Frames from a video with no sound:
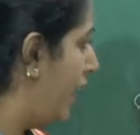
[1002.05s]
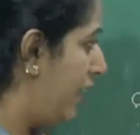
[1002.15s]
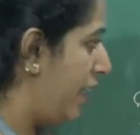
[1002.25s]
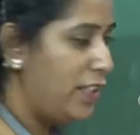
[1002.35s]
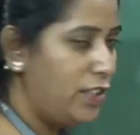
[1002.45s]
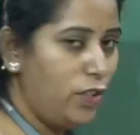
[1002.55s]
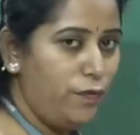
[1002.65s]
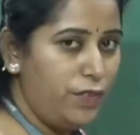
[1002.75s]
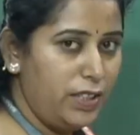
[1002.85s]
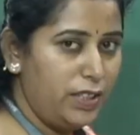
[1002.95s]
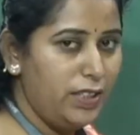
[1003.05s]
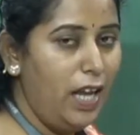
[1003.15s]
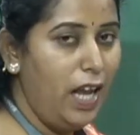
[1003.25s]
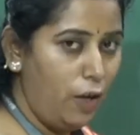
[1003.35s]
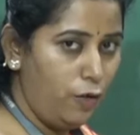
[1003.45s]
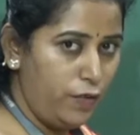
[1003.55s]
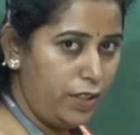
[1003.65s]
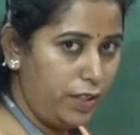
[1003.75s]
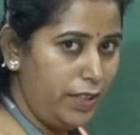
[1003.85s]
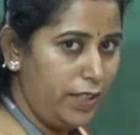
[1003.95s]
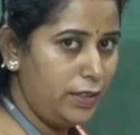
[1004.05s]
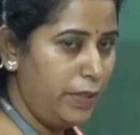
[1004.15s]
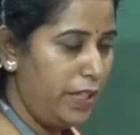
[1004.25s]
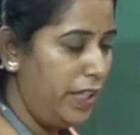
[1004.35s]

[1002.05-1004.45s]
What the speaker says: In case of this, how it does